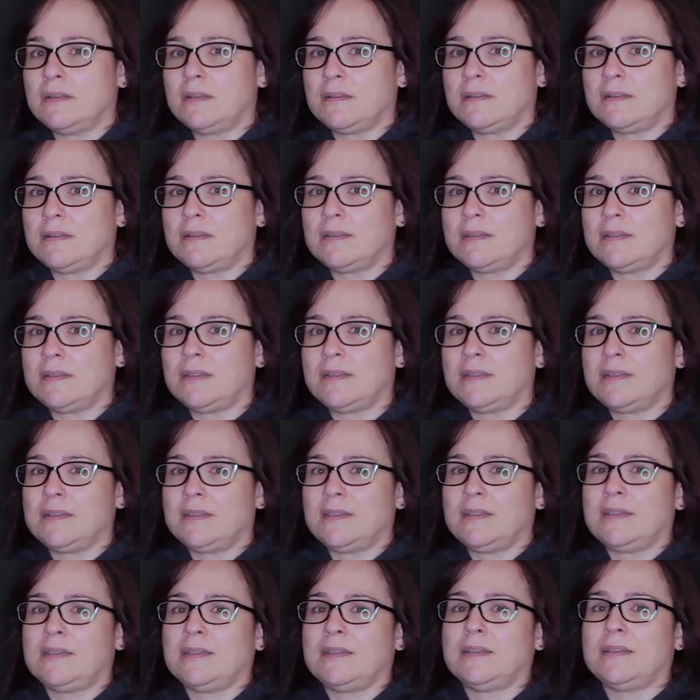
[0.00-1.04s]

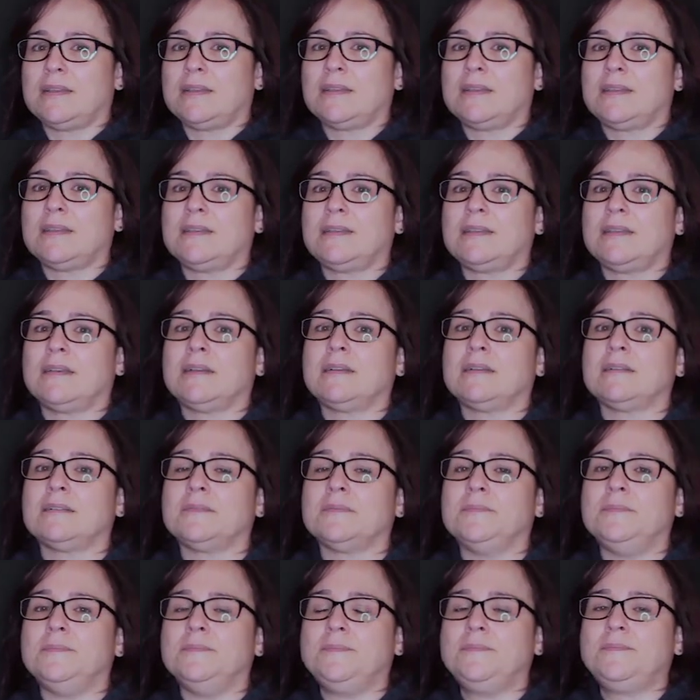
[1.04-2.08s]

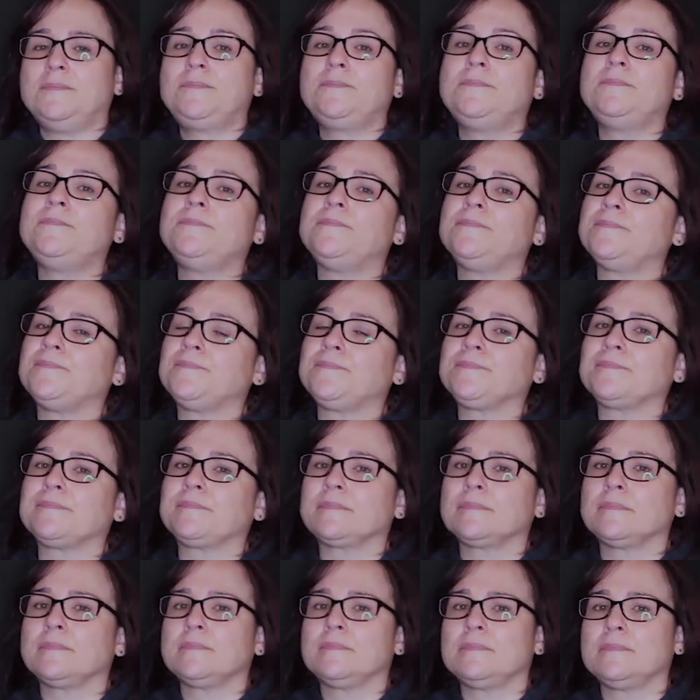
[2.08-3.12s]

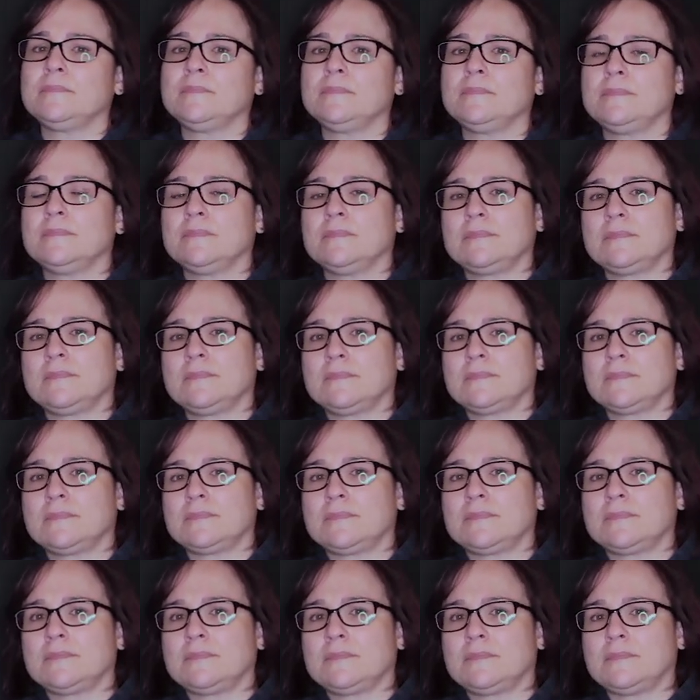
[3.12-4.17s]

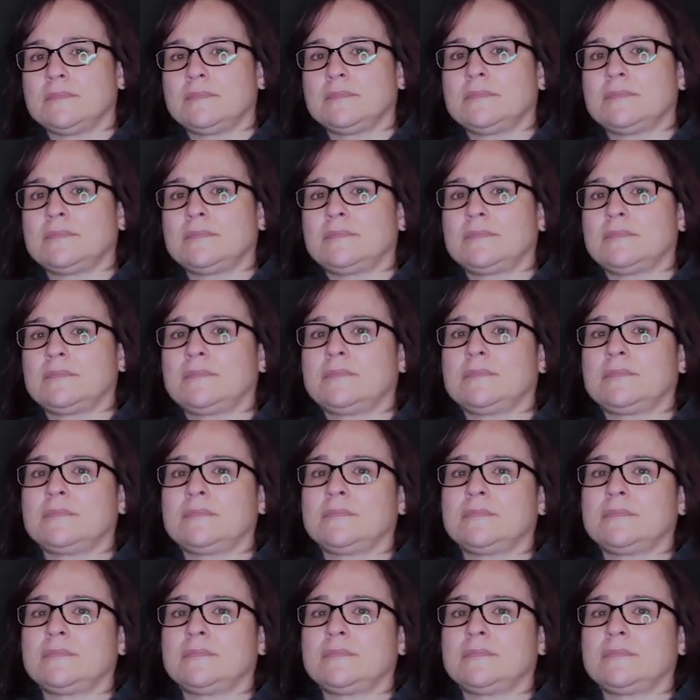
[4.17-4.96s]
(silent)